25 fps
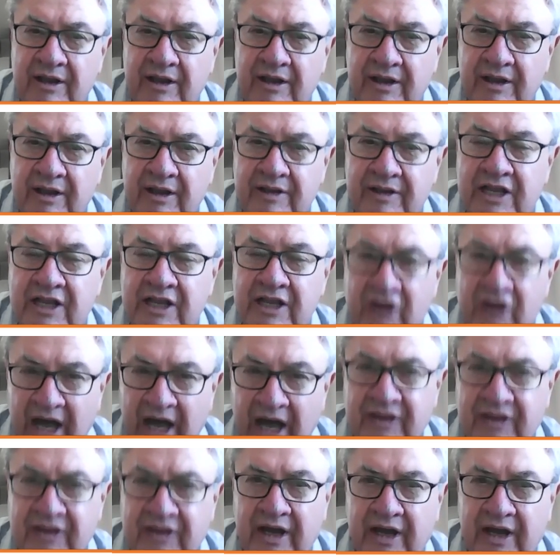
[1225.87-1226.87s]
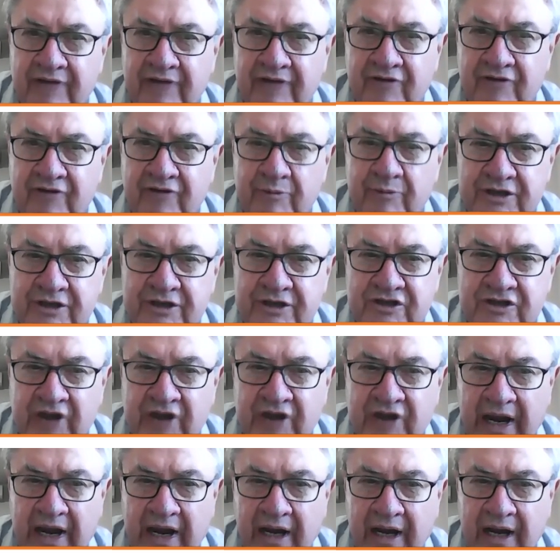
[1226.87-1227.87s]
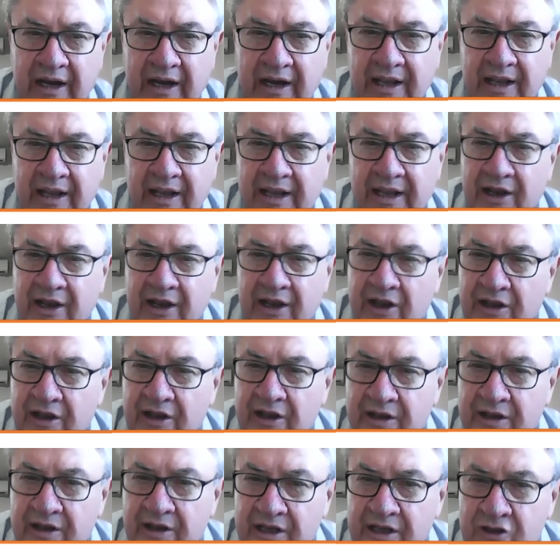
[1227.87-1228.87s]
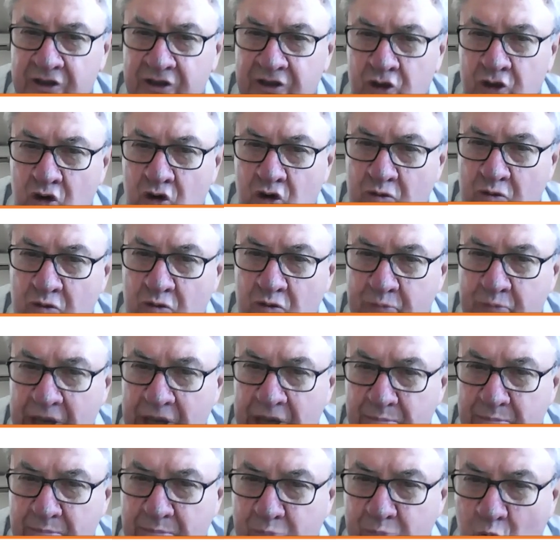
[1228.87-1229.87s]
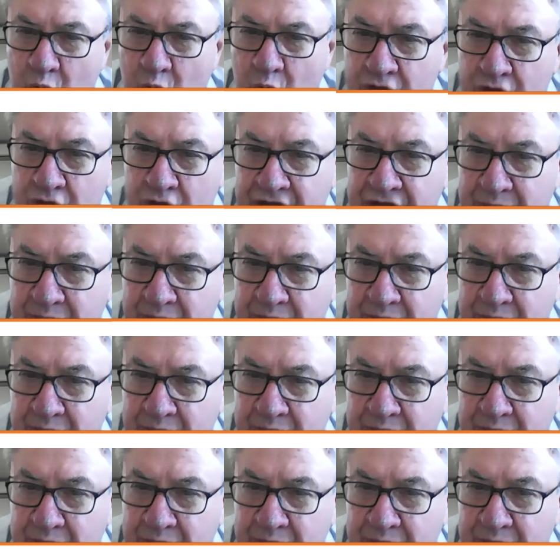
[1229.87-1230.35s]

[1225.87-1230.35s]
the data from this trial, two important